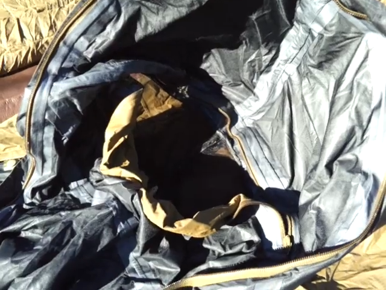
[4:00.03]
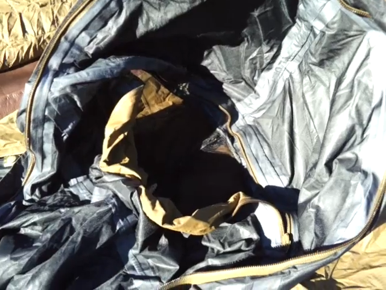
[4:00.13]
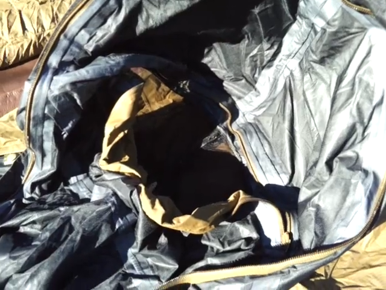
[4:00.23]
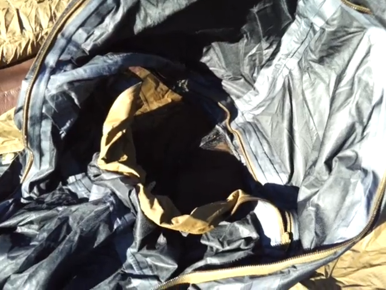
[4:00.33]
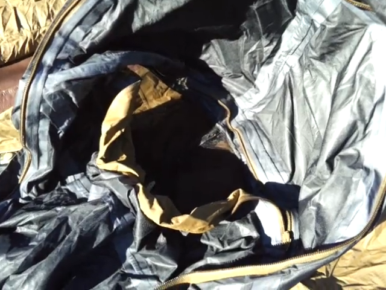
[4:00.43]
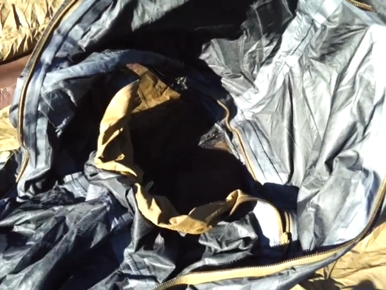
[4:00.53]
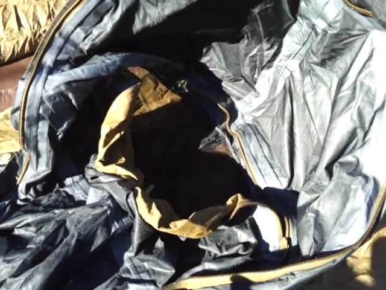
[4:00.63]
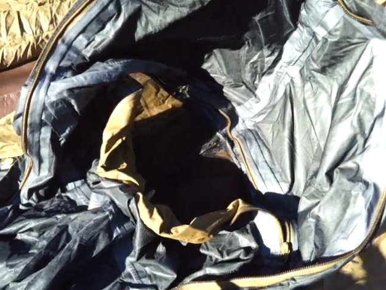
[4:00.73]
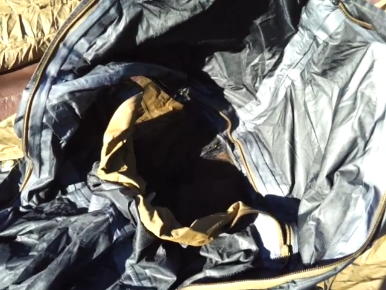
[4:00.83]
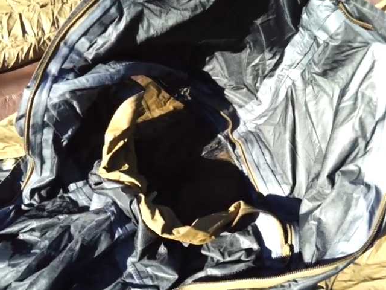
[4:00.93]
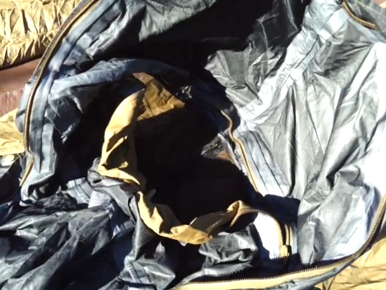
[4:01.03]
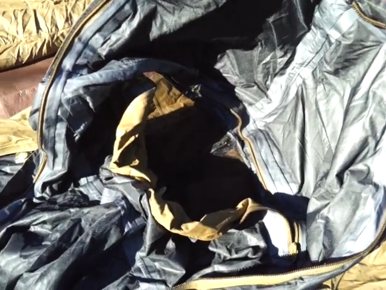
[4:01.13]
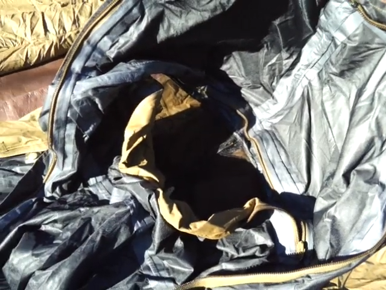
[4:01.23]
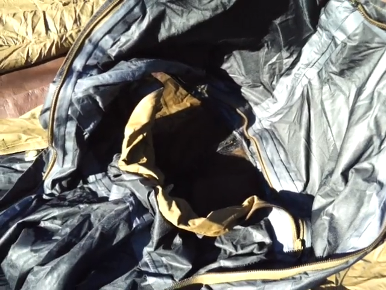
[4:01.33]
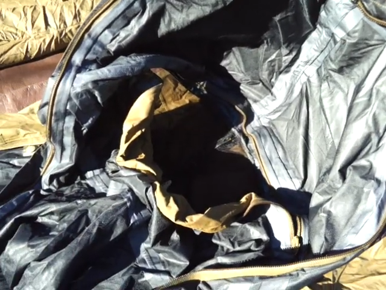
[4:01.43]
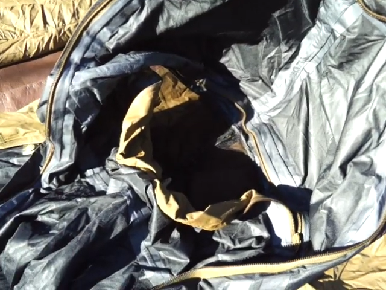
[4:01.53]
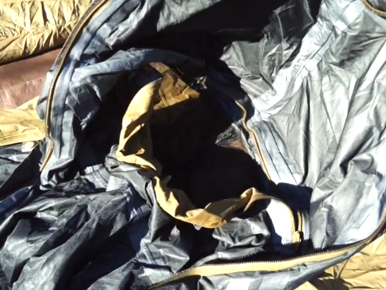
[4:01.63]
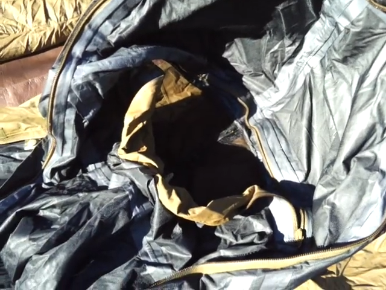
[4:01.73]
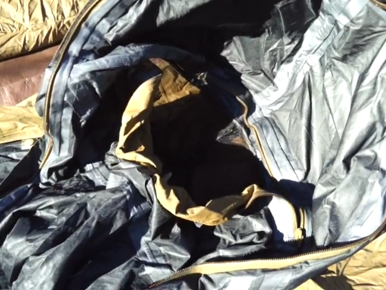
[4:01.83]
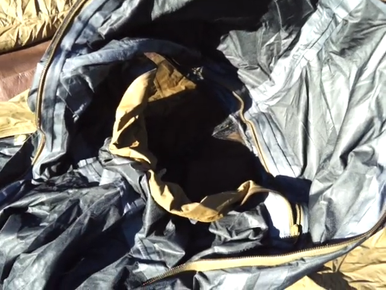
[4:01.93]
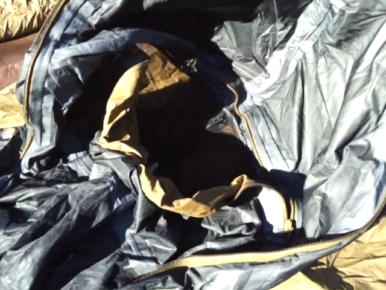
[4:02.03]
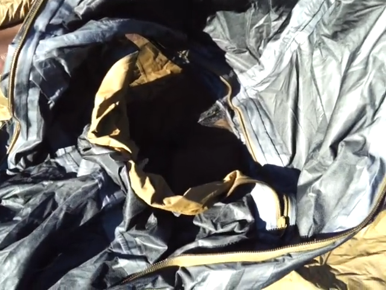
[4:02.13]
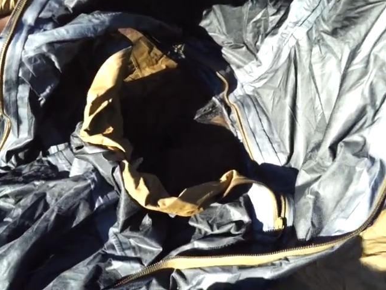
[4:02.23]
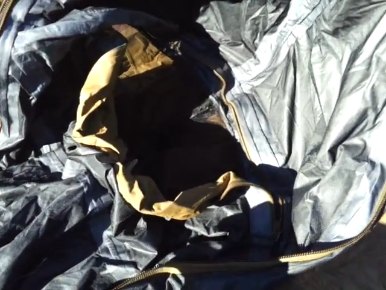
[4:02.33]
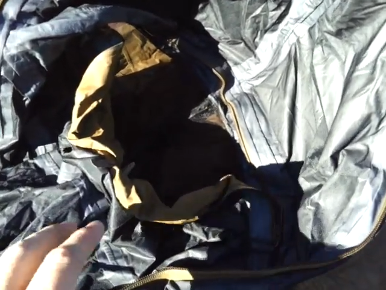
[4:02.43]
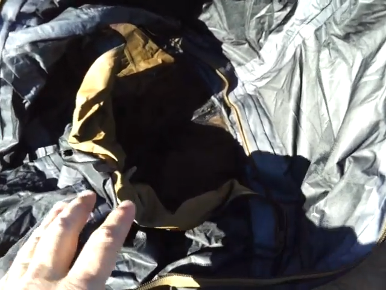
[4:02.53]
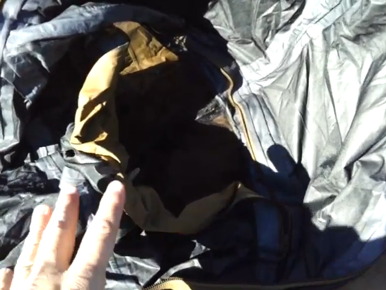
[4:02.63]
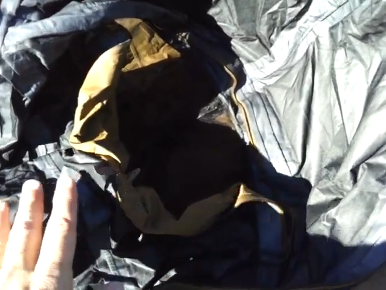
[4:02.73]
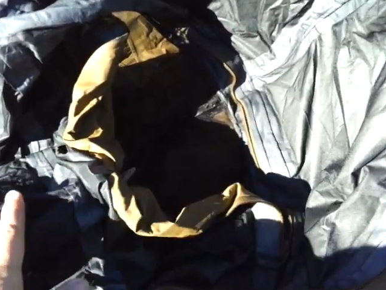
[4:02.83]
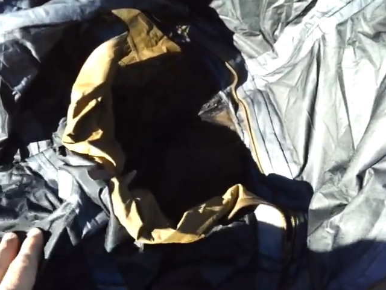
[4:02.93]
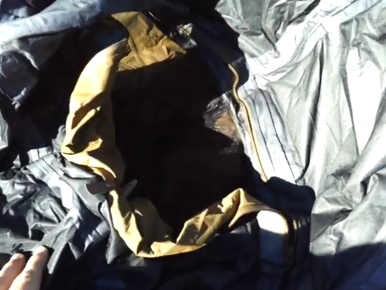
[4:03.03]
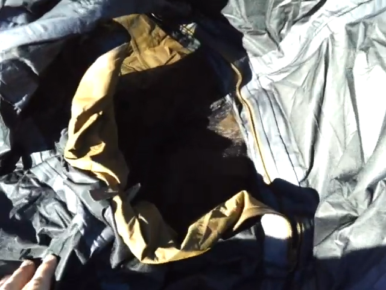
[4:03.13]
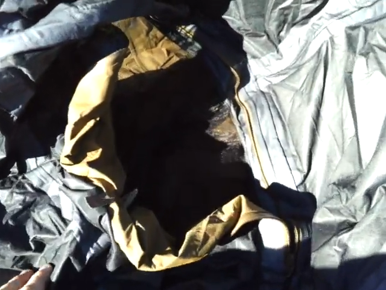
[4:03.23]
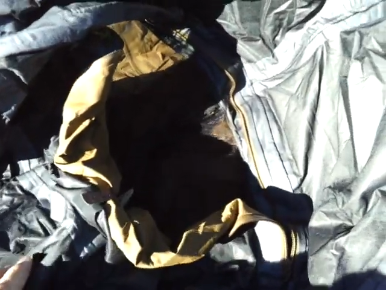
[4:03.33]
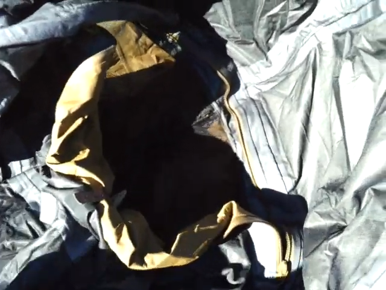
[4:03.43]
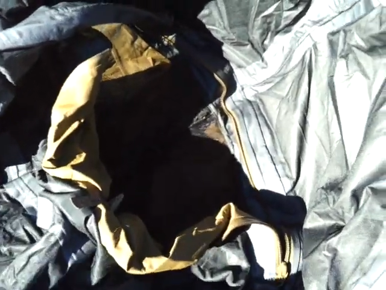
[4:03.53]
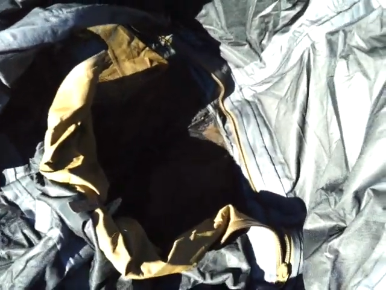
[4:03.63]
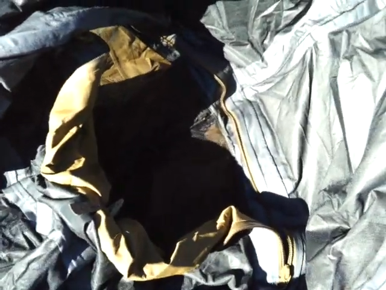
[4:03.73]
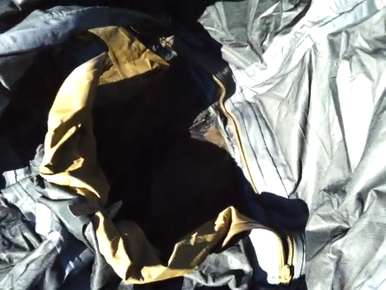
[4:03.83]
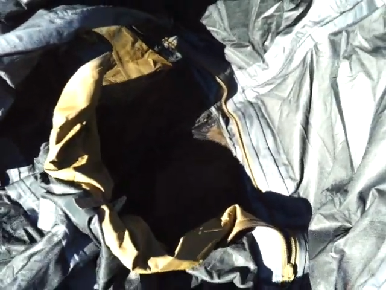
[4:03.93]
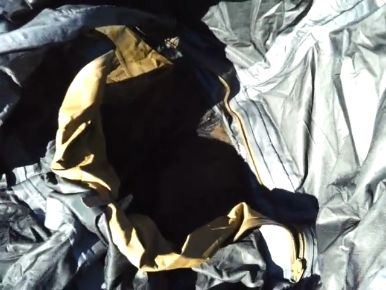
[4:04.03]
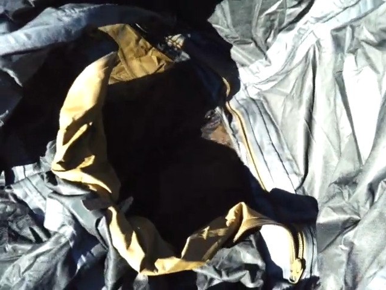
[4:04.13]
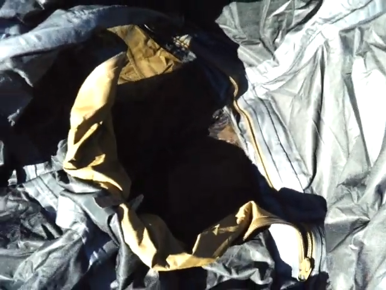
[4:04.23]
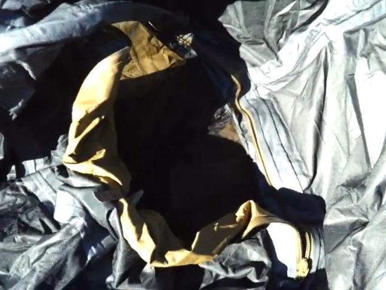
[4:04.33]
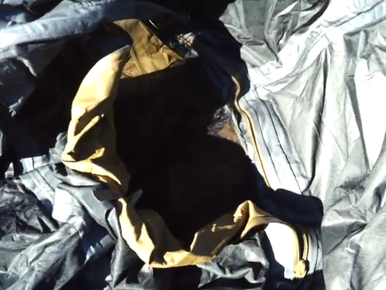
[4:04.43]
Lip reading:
[unreadable: no face in view]